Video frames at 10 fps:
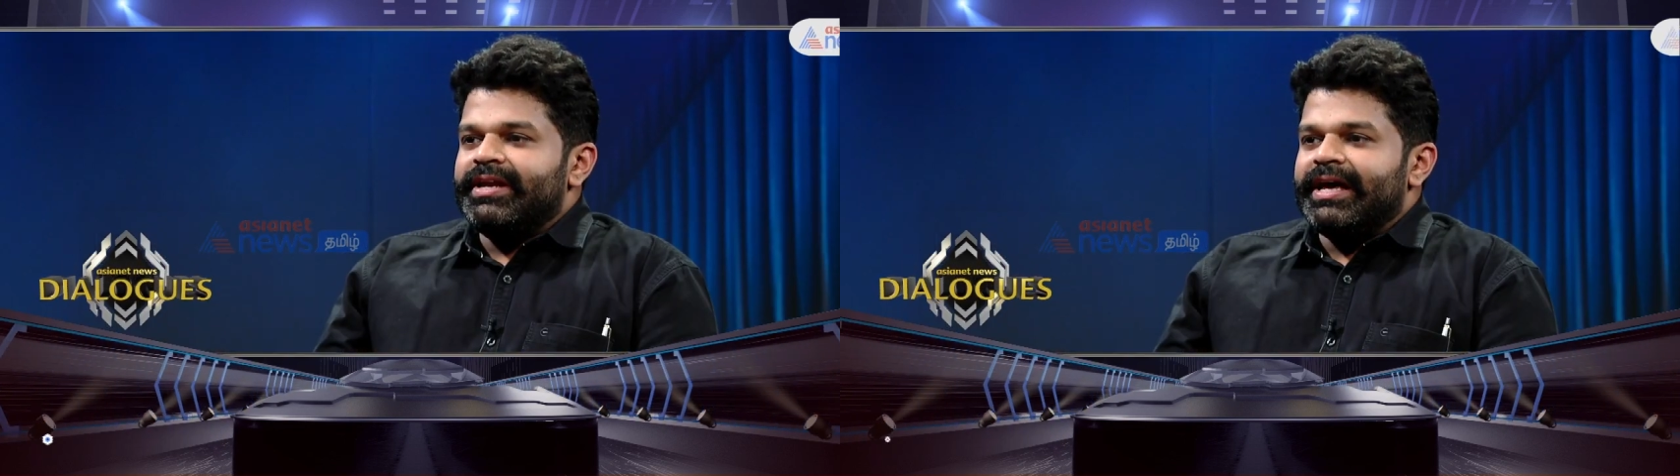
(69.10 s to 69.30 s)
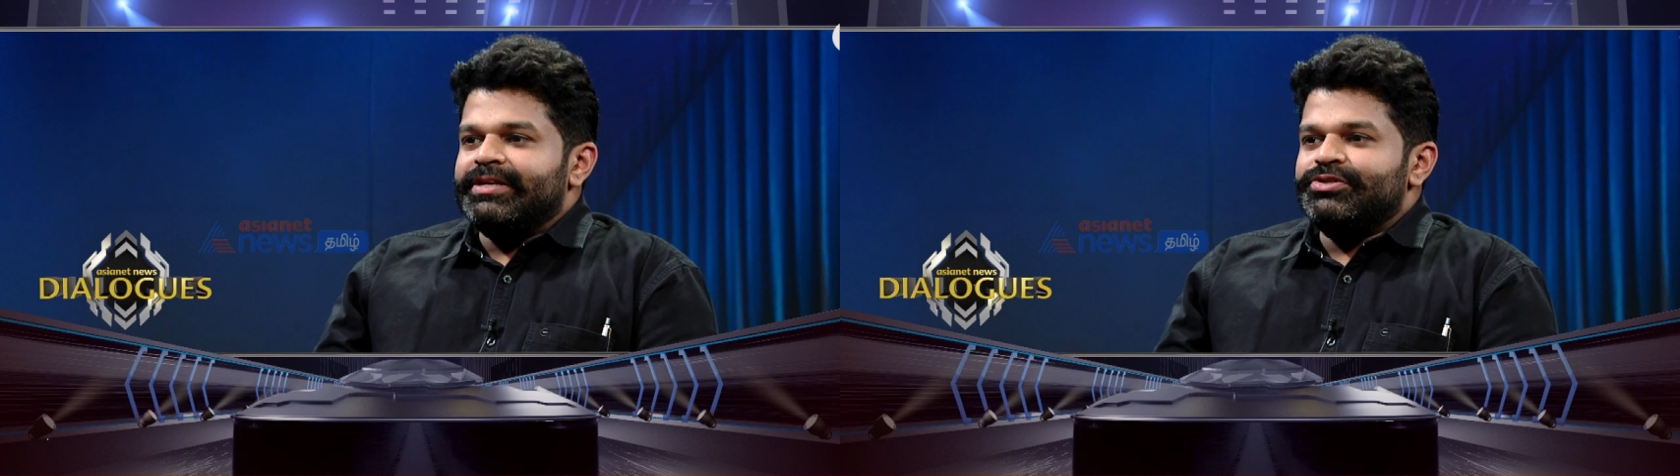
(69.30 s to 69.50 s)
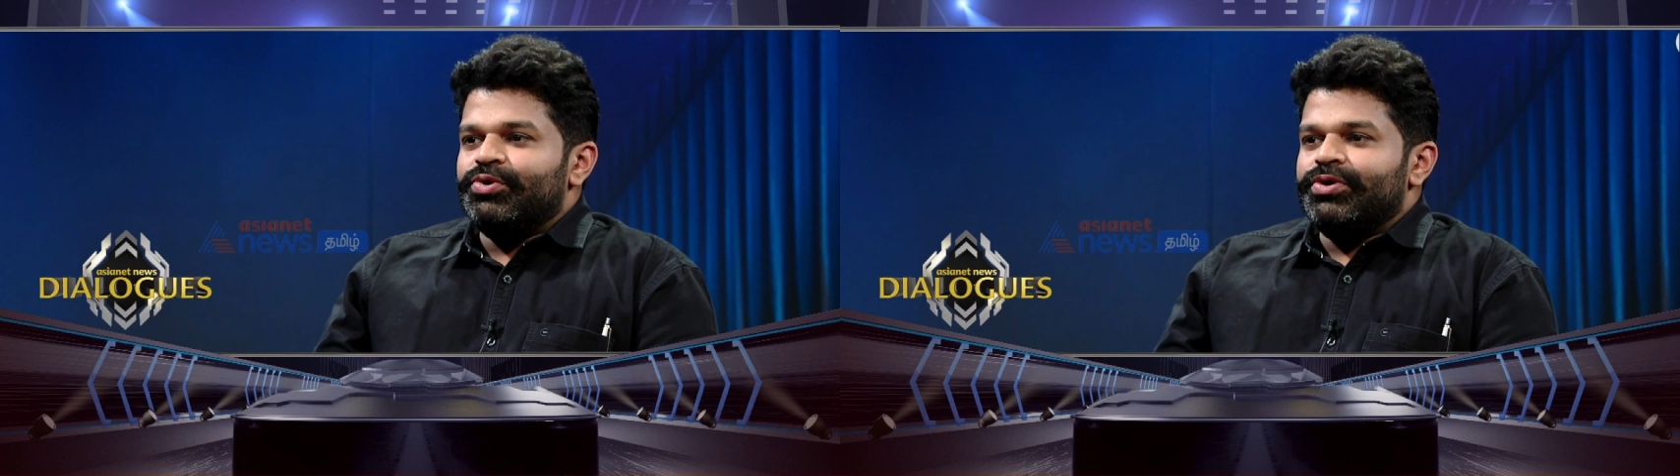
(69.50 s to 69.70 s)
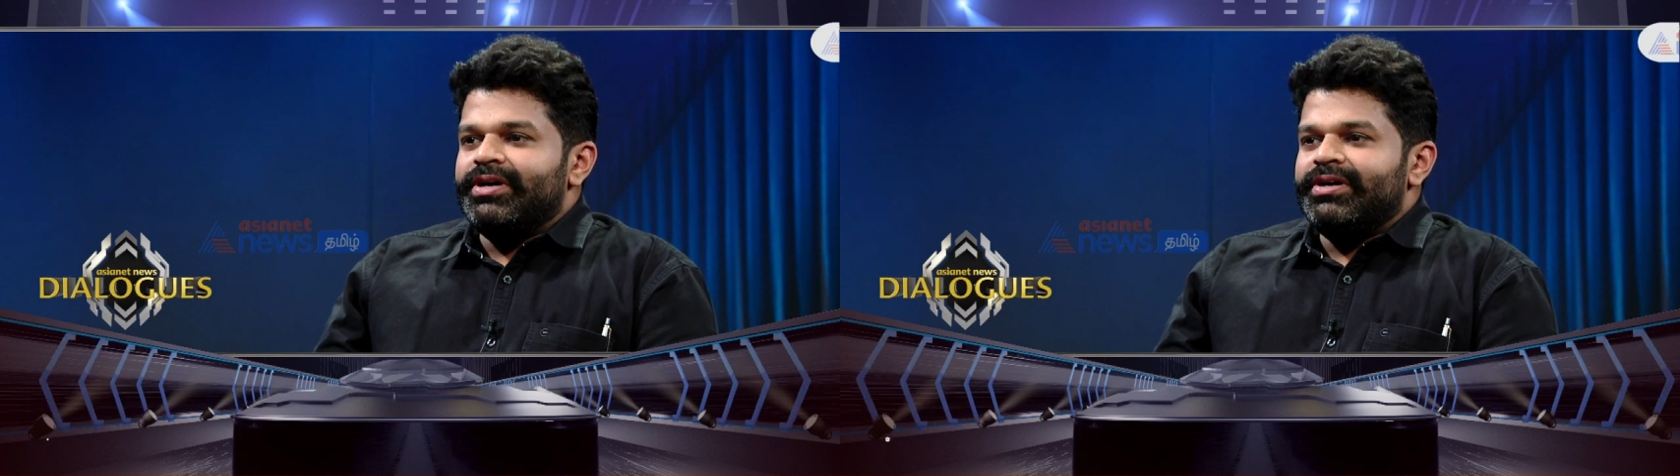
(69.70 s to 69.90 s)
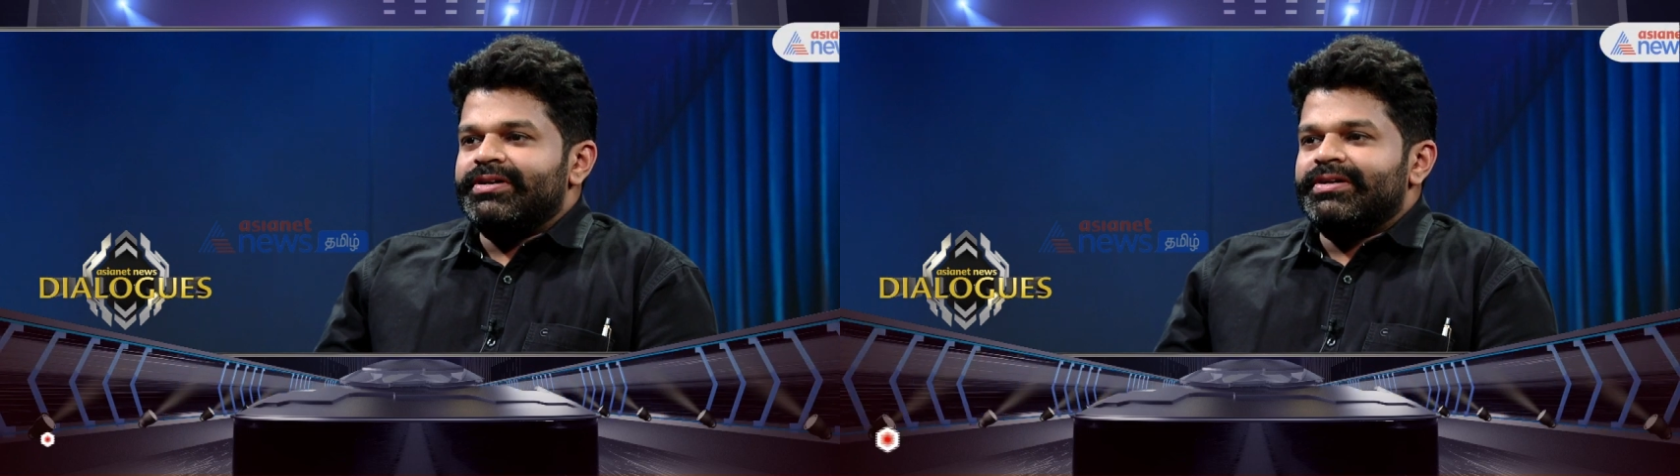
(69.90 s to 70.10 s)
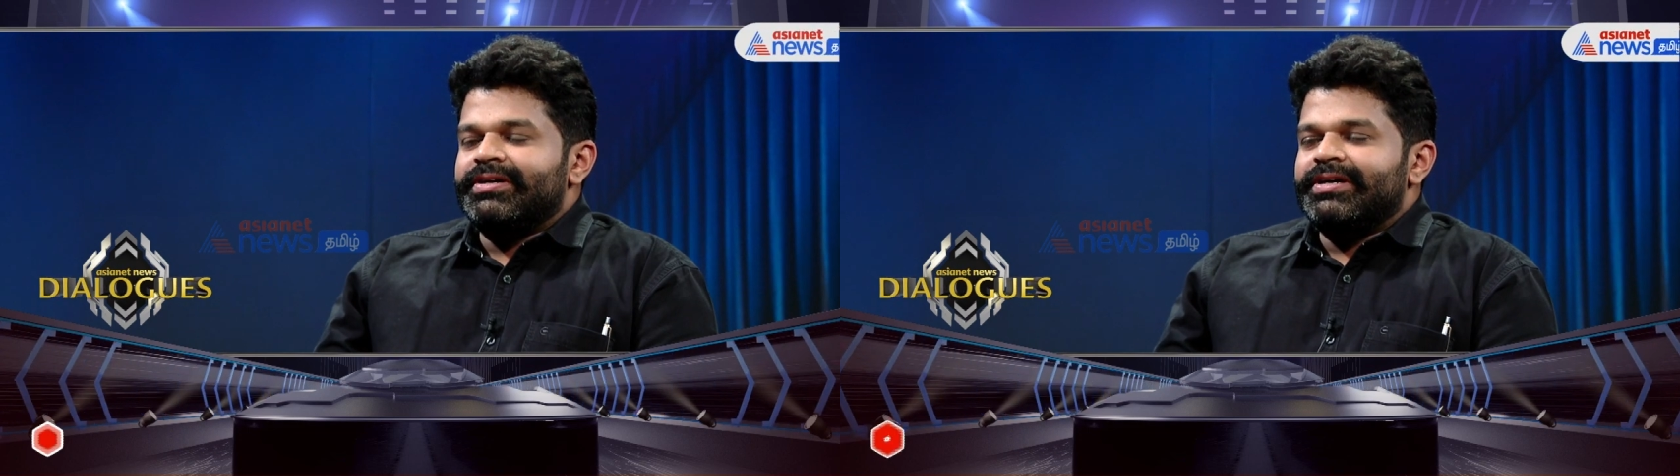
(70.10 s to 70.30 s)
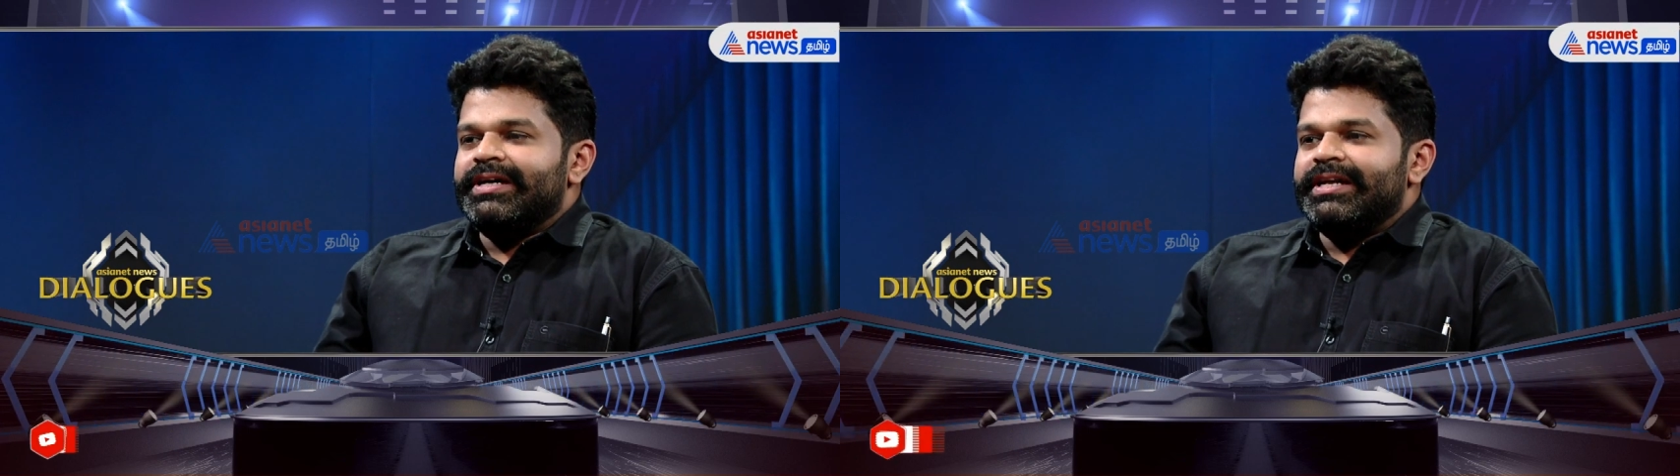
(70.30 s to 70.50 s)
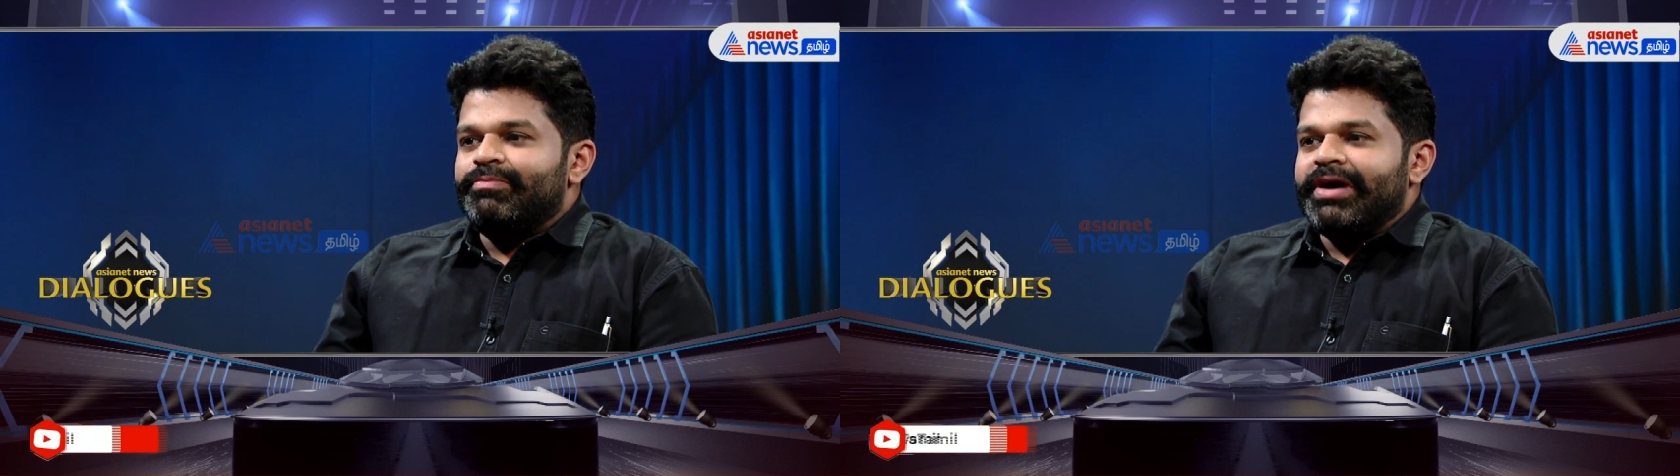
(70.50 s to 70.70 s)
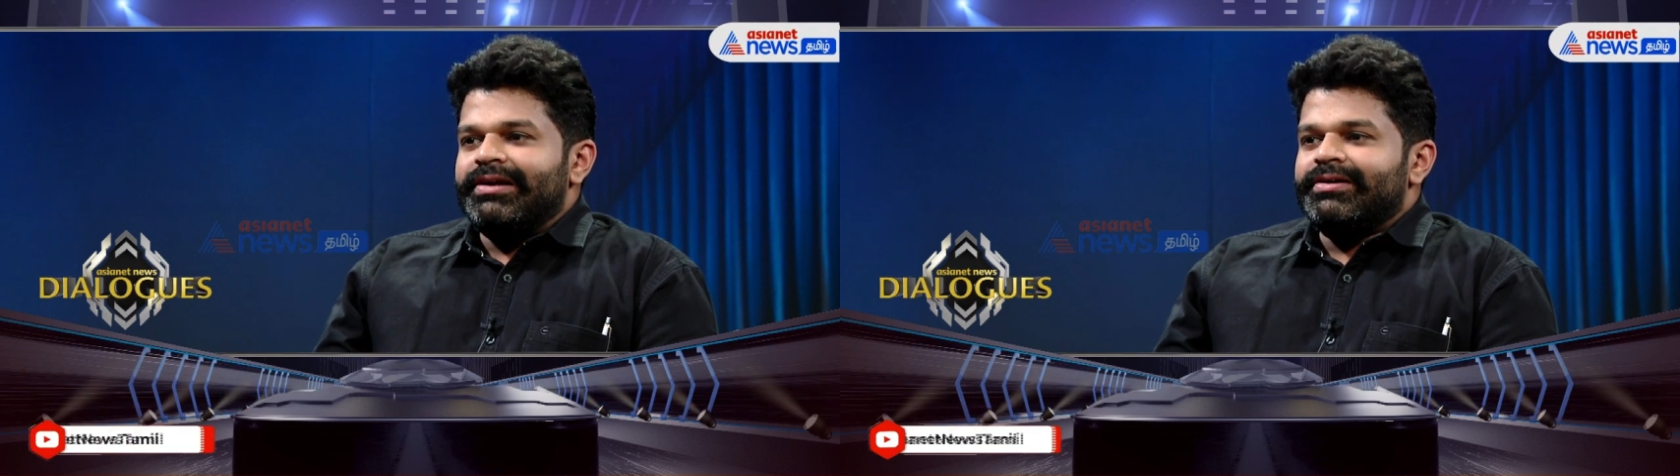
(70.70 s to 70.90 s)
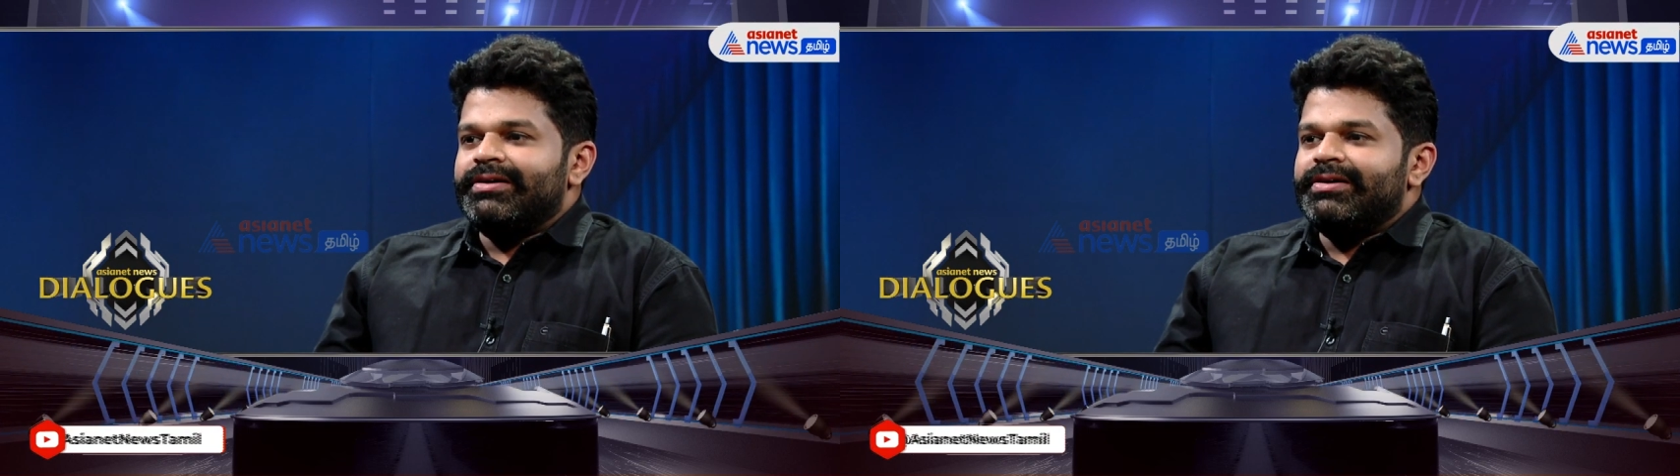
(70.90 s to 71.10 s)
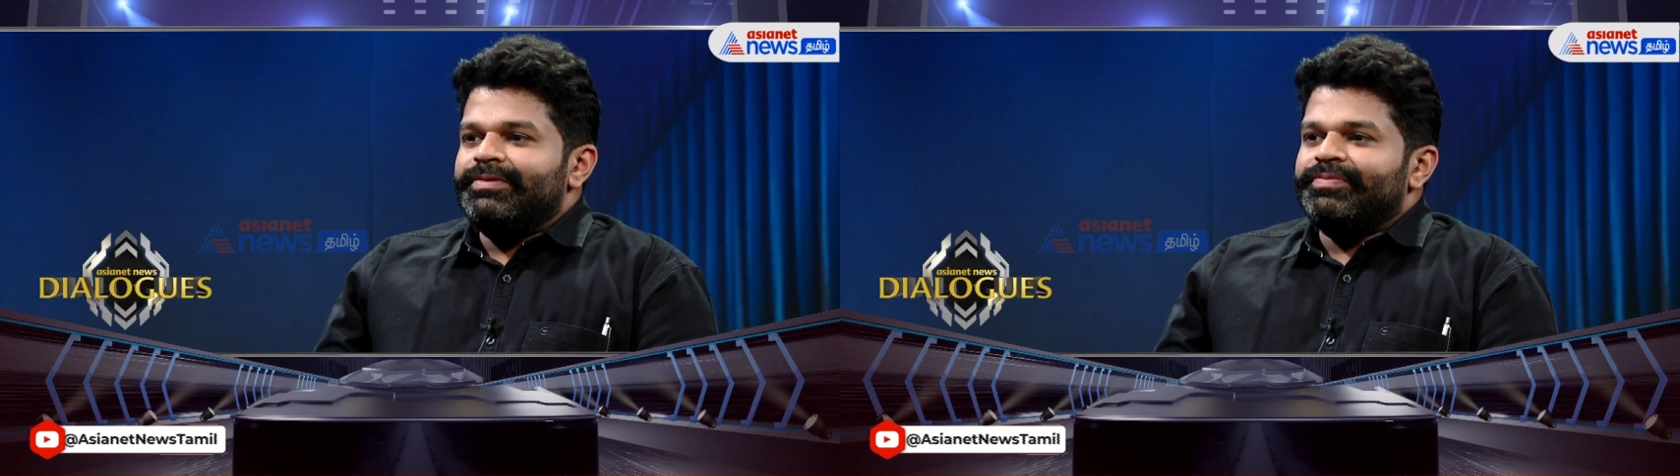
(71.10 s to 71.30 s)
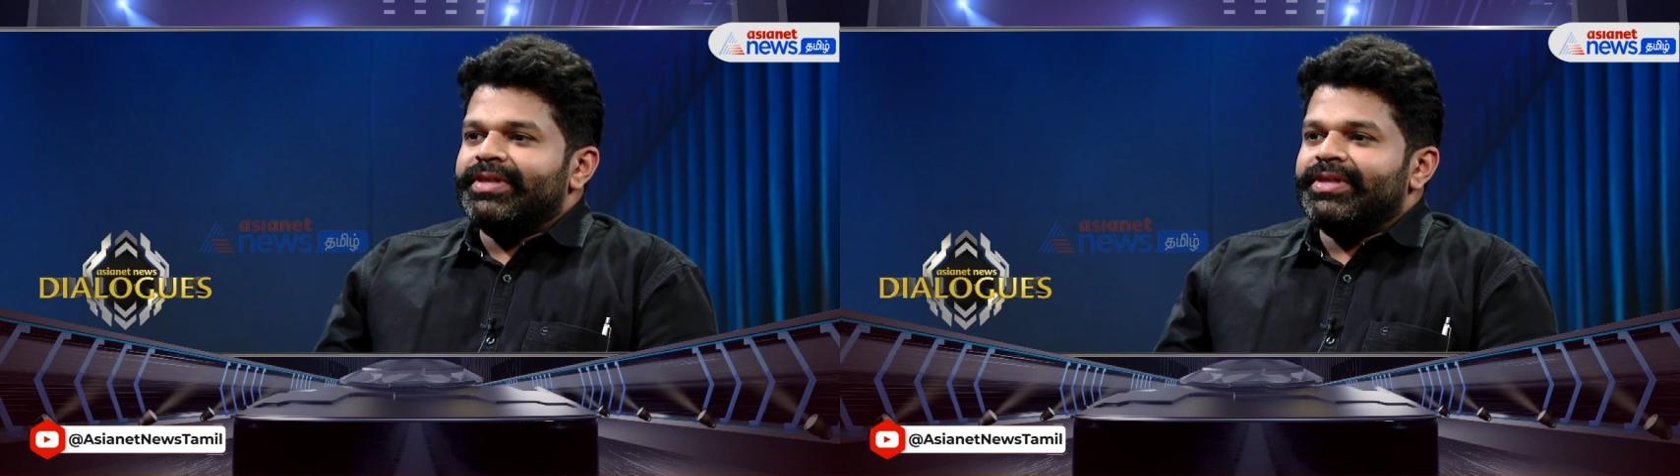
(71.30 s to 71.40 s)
Arizona, in America,